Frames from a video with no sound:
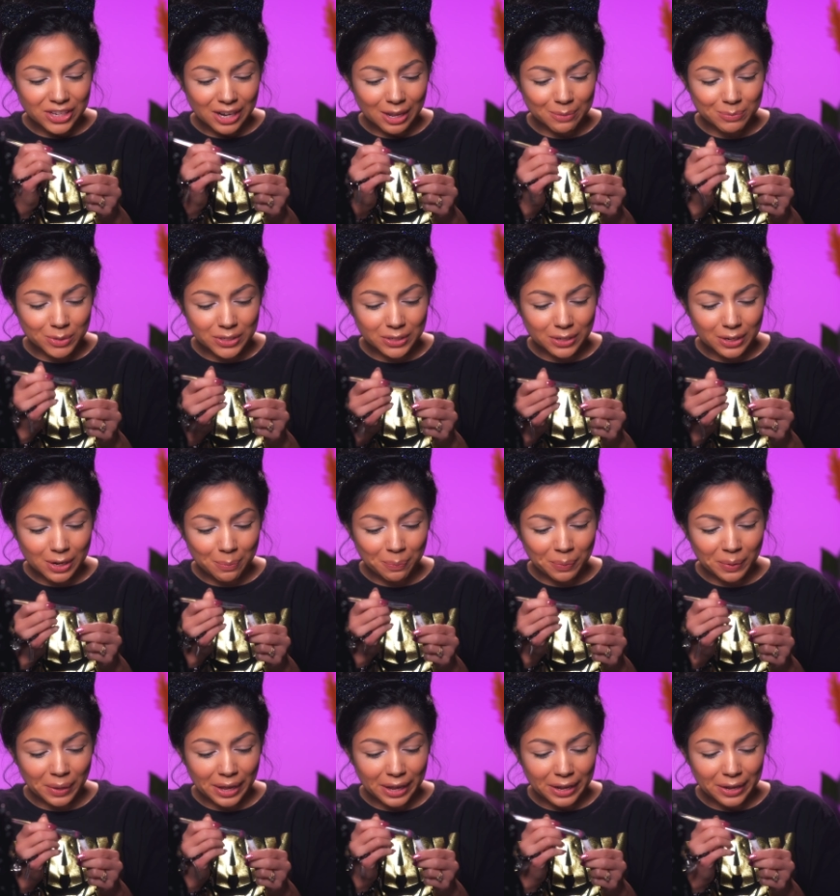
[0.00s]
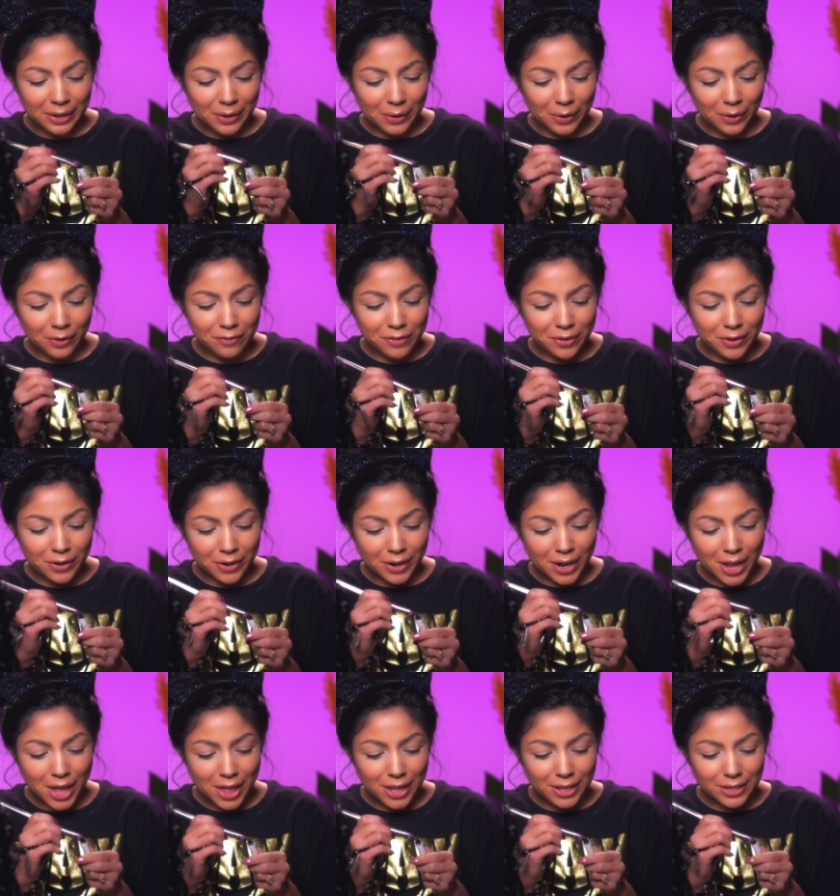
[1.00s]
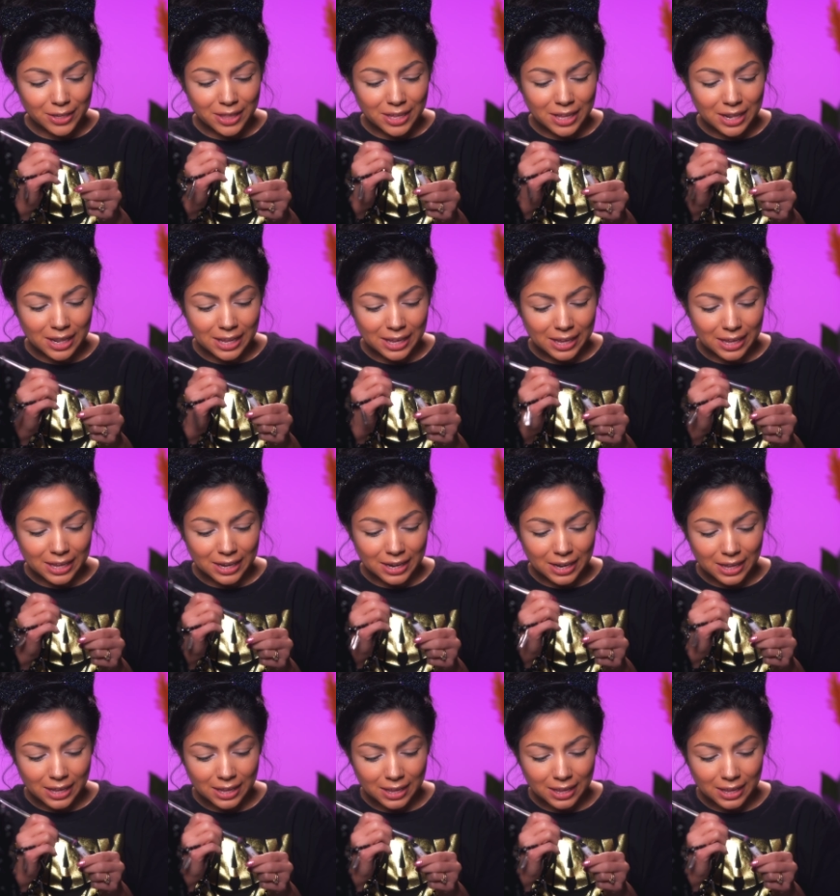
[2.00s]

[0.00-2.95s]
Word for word: and I'm just gonna apply it over the lid.